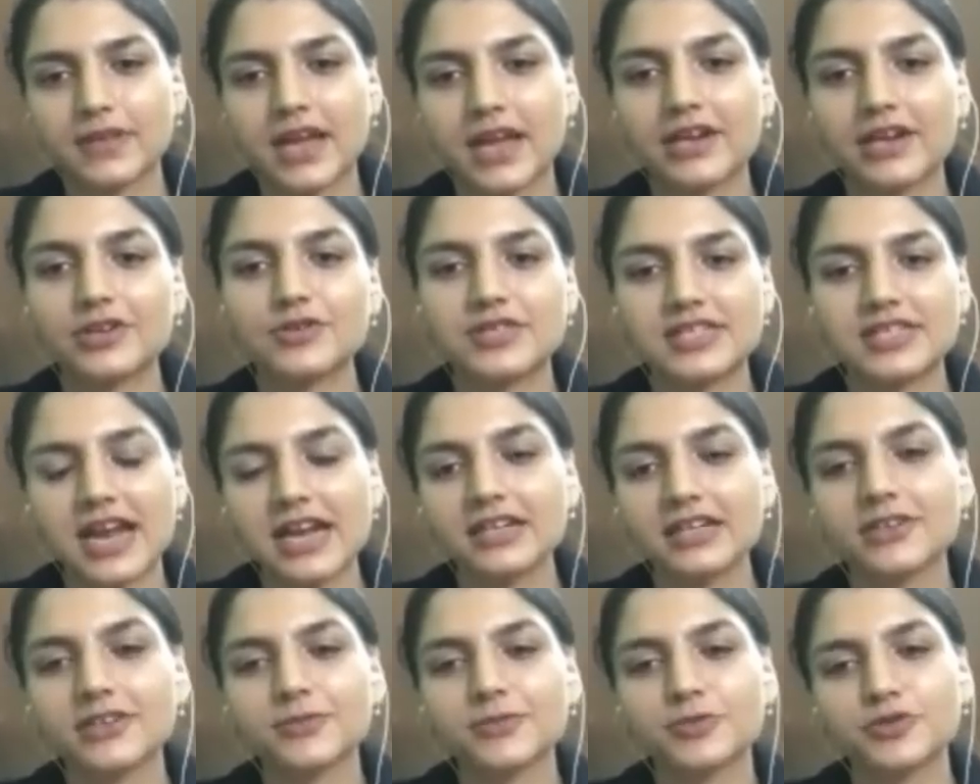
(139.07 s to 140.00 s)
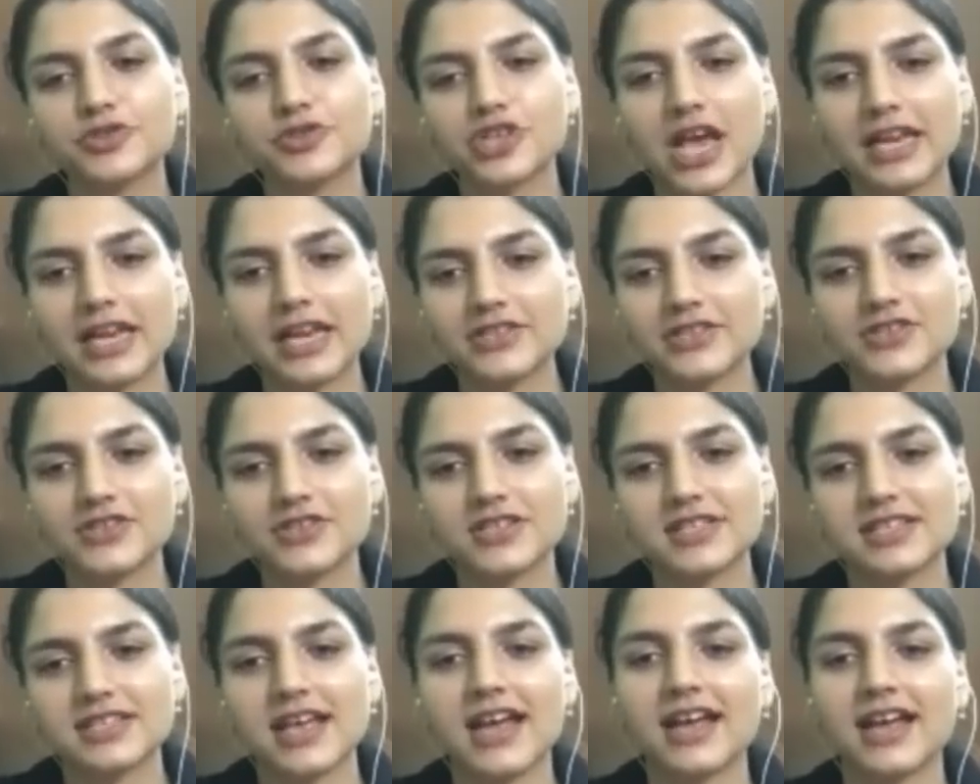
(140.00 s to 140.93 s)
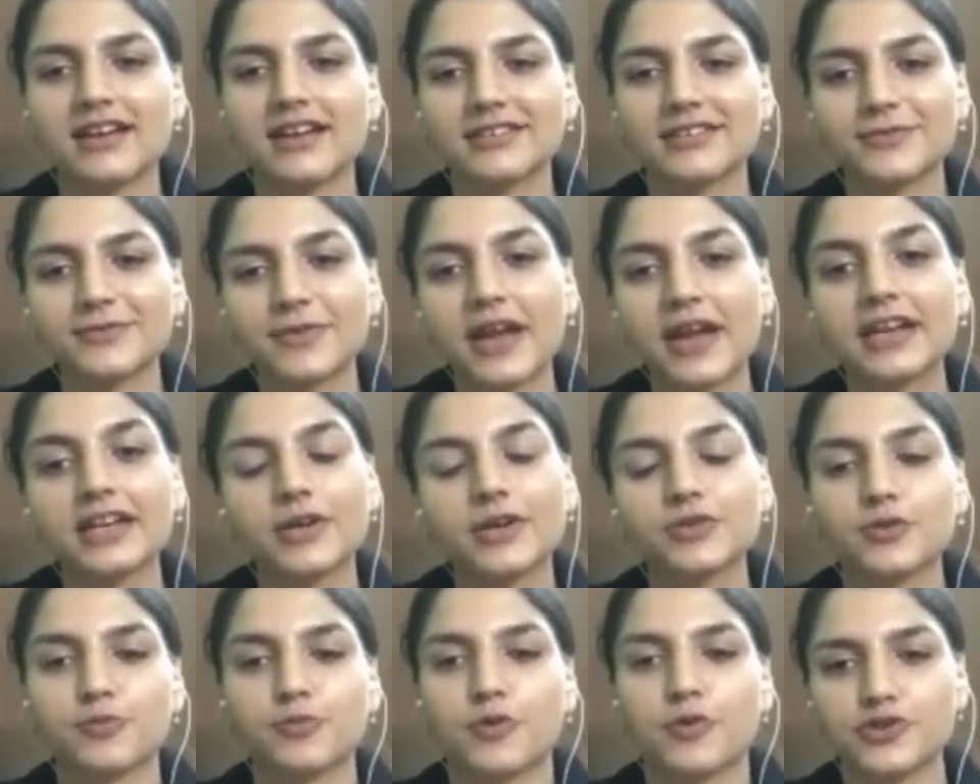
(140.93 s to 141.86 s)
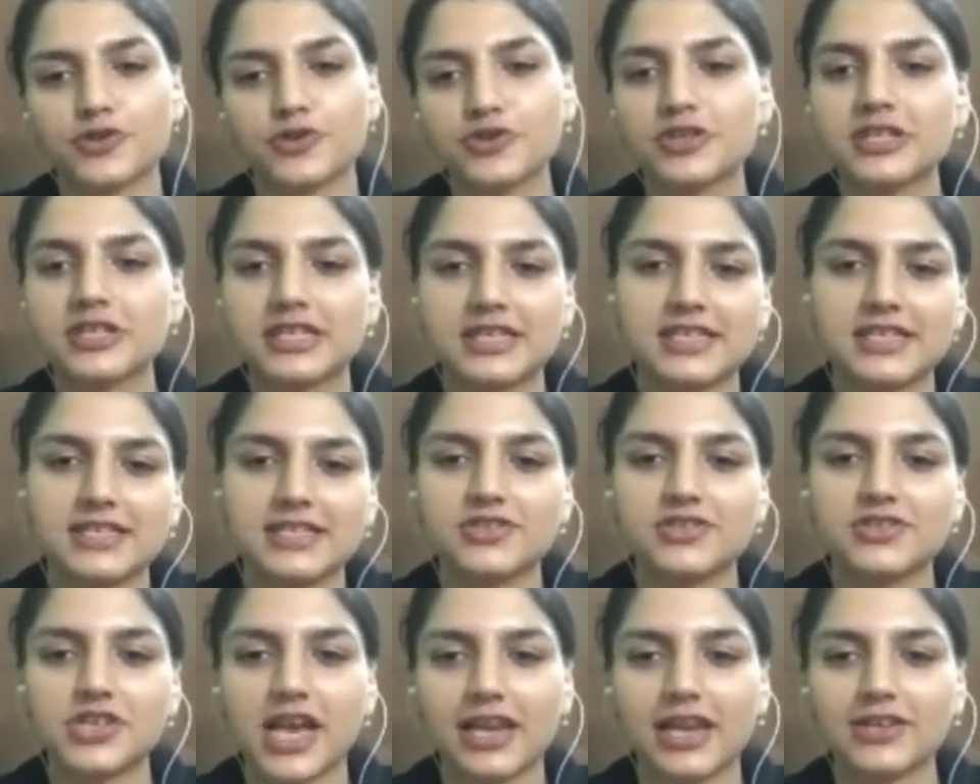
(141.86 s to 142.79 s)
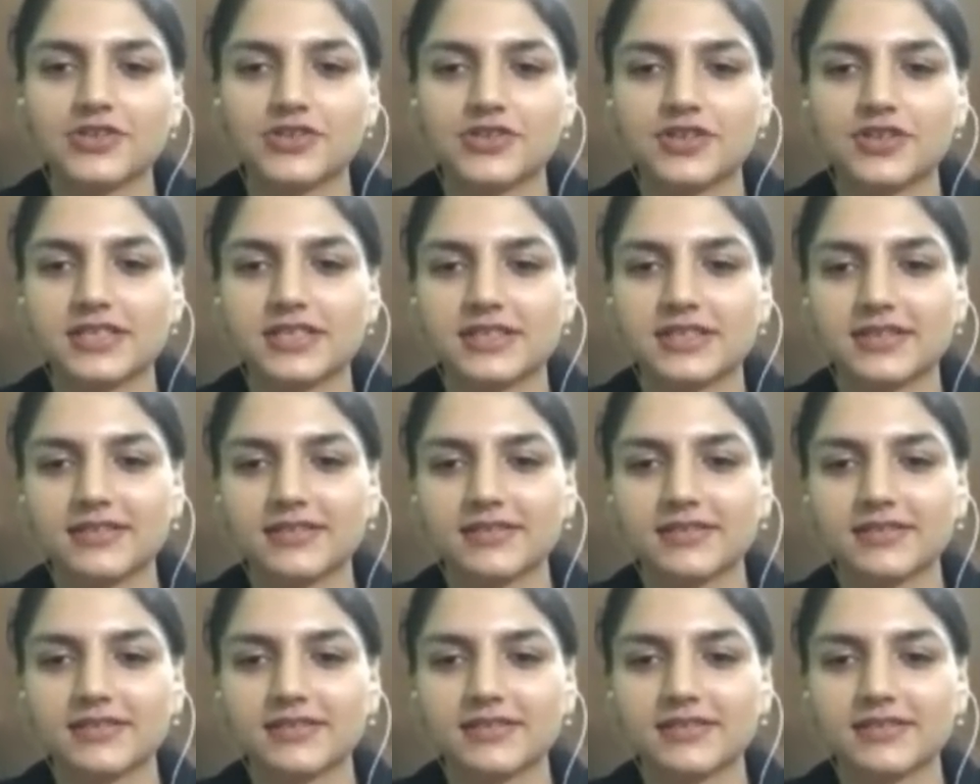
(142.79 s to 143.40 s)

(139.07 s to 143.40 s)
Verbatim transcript: and to stand up to challenges and find out opportunities in challenges.